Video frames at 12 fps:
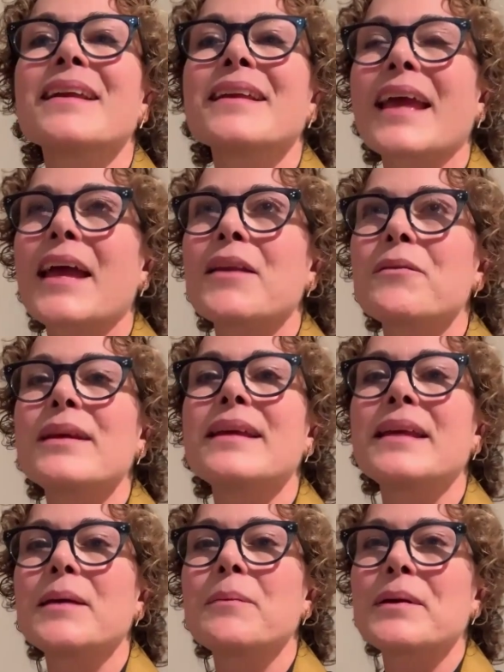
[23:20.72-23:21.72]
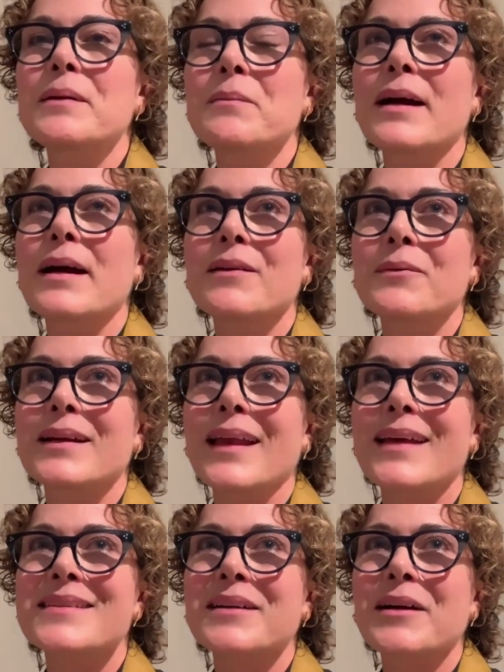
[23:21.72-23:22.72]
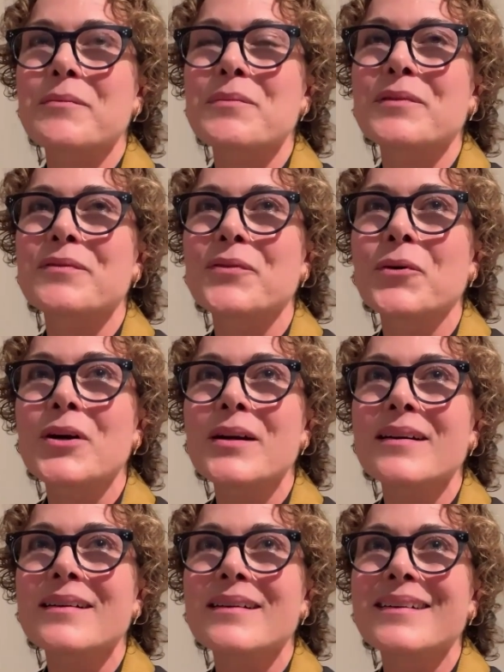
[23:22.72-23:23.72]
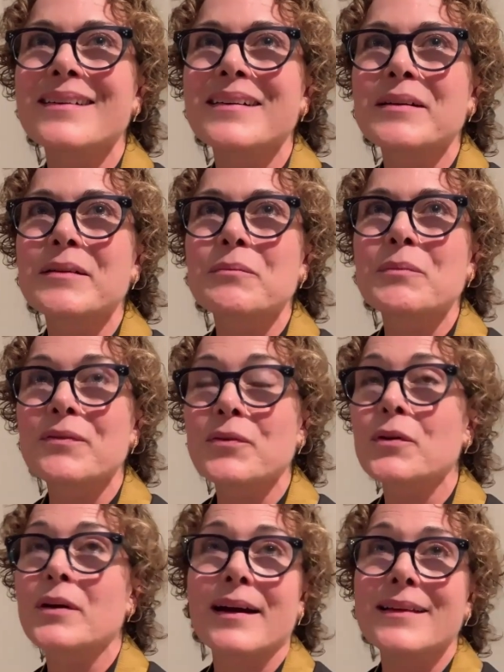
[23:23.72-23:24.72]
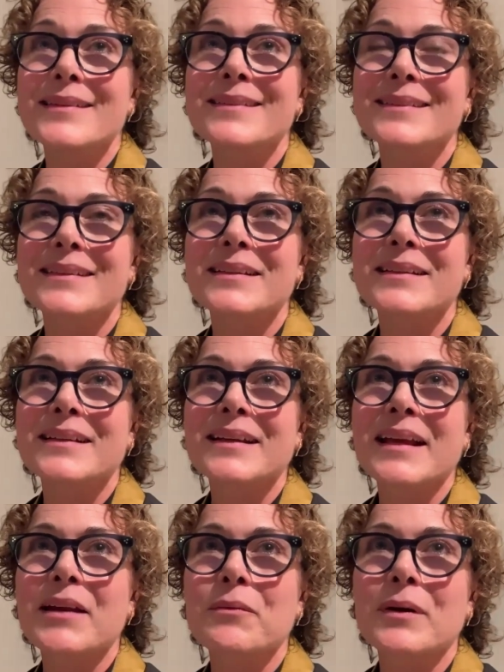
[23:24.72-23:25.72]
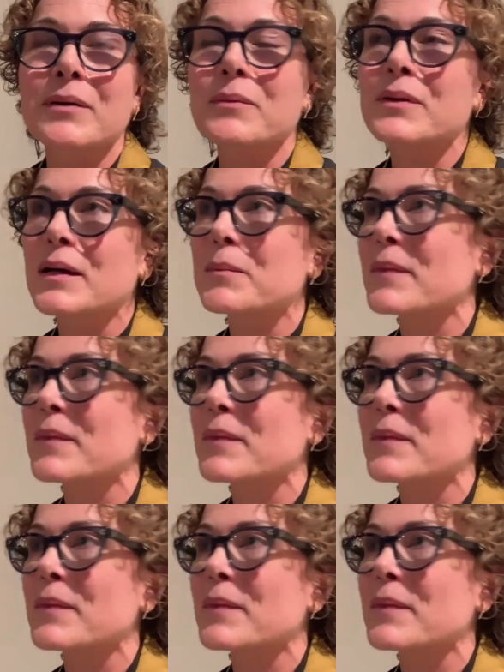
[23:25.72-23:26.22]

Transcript: can we keep in mind what has come before us, and what will come